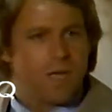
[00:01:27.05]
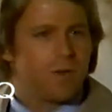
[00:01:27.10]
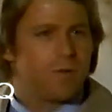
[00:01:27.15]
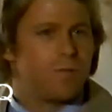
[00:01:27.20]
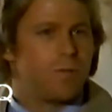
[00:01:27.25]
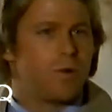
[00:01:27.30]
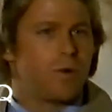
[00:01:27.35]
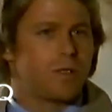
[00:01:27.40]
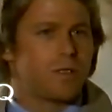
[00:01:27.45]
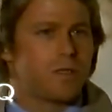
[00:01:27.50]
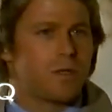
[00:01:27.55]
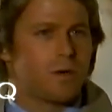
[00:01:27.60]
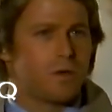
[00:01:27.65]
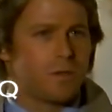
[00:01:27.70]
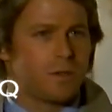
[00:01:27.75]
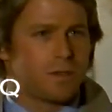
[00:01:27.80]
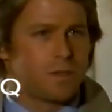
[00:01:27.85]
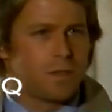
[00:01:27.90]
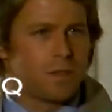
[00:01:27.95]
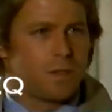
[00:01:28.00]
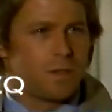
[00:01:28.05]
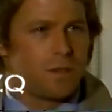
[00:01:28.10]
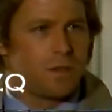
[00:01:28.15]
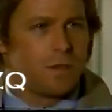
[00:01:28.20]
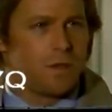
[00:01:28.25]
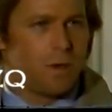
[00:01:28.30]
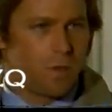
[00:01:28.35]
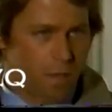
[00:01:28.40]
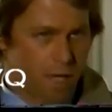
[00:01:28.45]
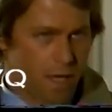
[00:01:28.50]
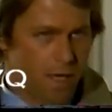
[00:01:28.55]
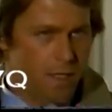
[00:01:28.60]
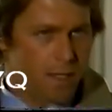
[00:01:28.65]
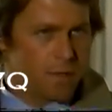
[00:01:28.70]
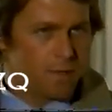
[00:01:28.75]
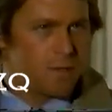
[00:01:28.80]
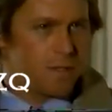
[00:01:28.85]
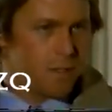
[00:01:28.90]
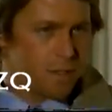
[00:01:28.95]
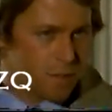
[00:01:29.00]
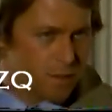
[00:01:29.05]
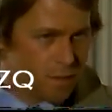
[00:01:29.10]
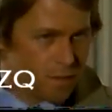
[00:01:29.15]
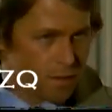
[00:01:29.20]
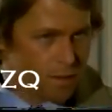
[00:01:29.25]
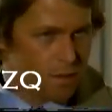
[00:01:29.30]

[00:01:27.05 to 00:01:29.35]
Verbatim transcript: here in Port Charles, okay? Now just